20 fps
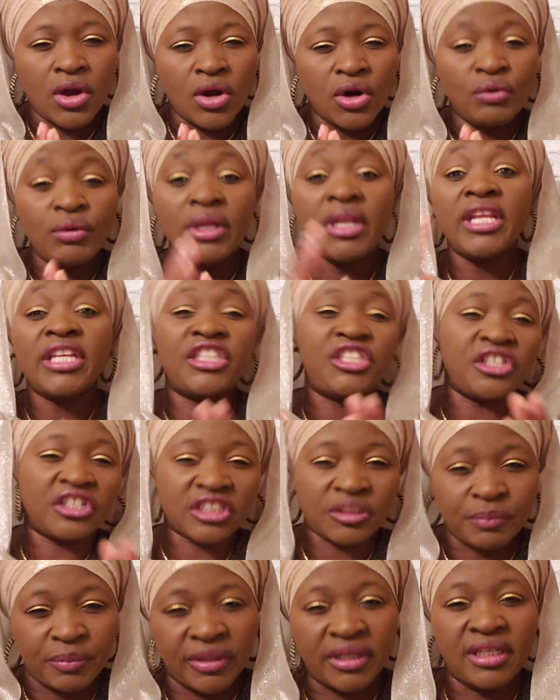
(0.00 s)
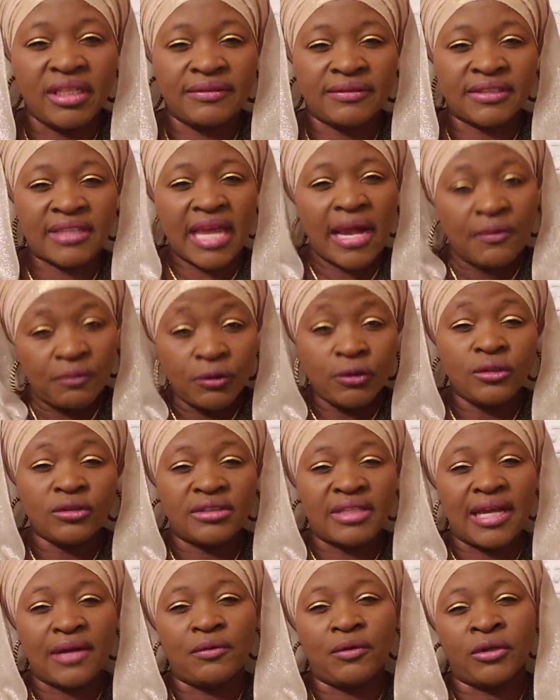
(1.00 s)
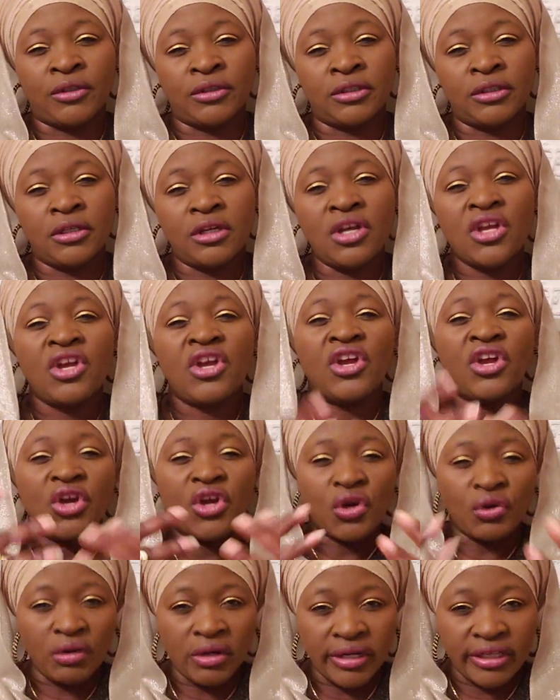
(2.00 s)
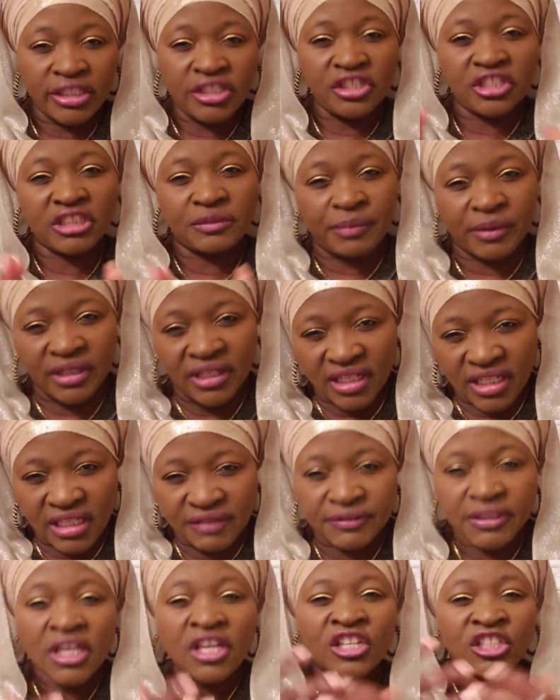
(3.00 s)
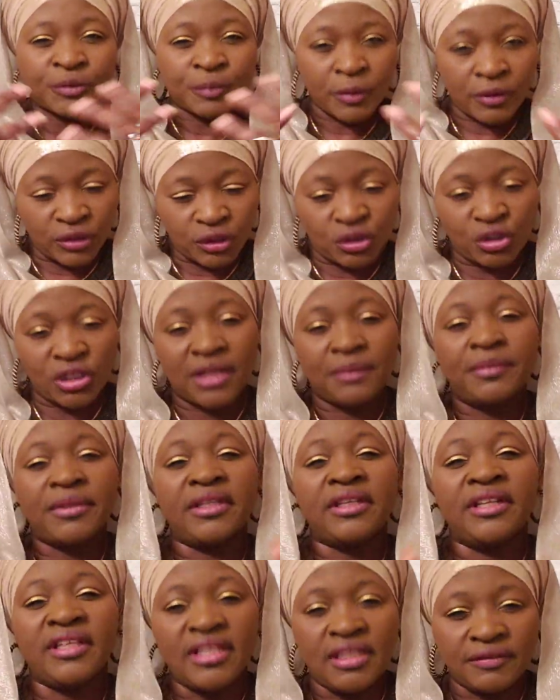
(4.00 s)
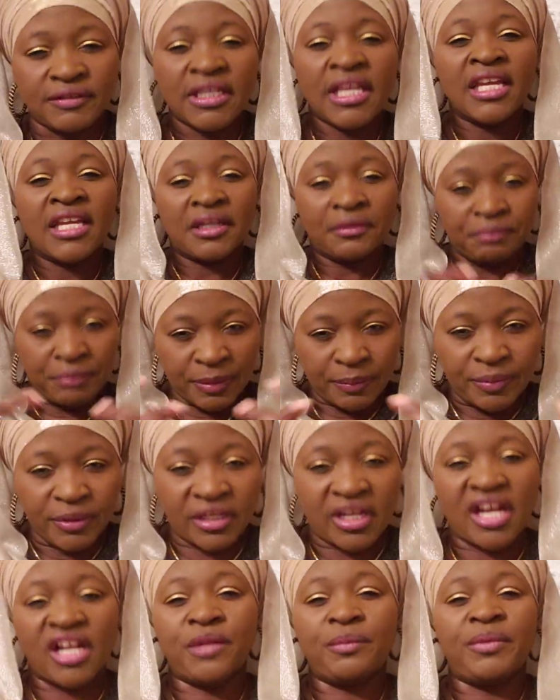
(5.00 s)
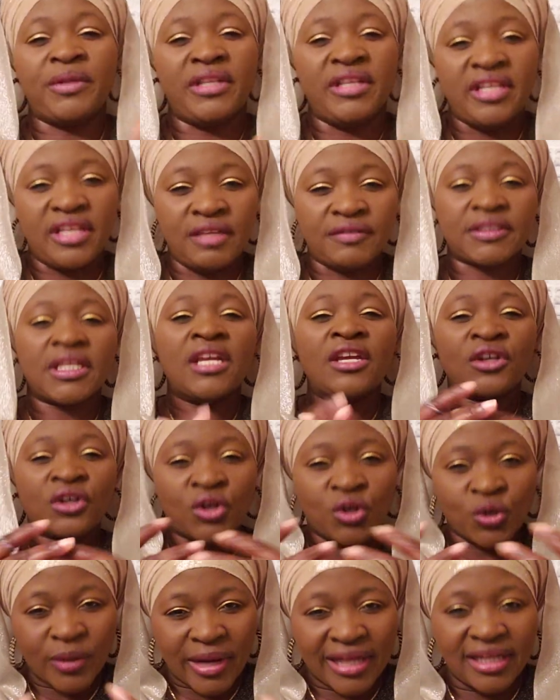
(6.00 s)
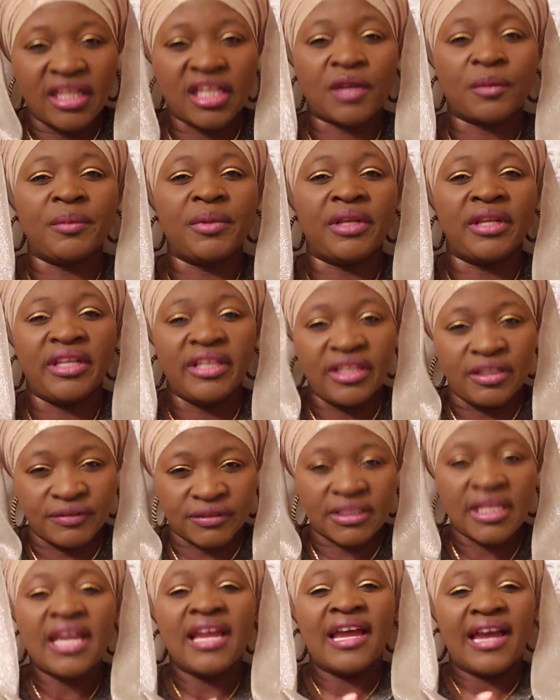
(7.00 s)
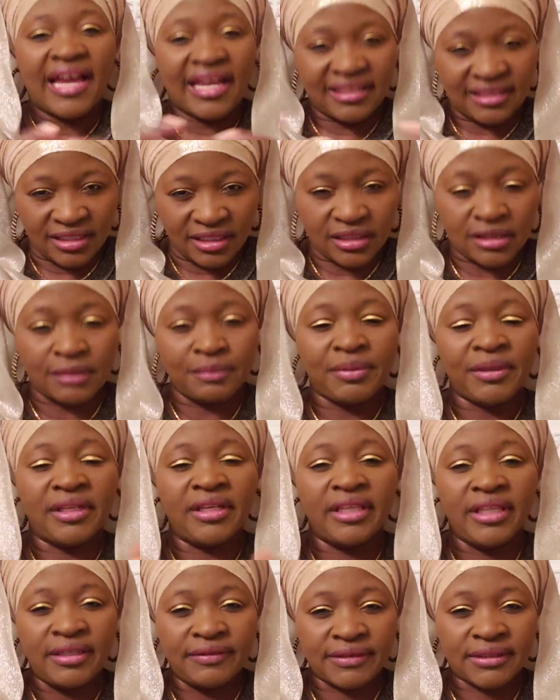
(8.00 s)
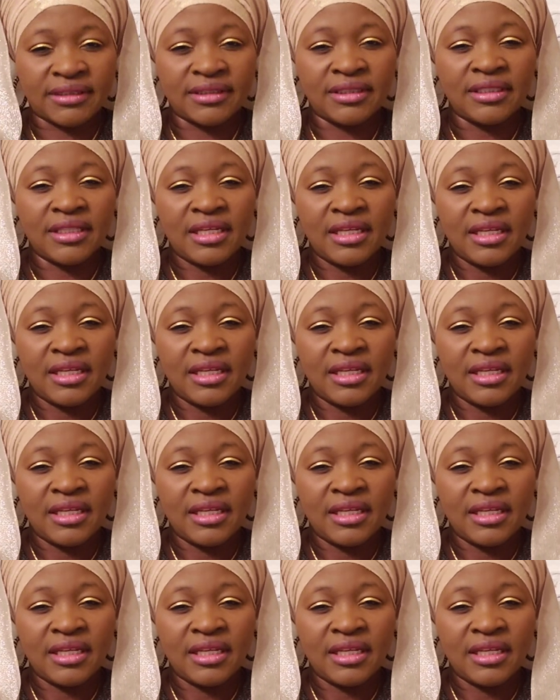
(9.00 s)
religious beliefs, I will use that word. Religious beliefs, spiritual beliefs, biblical beliefs, Quranic beliefs, Hadith beliefs,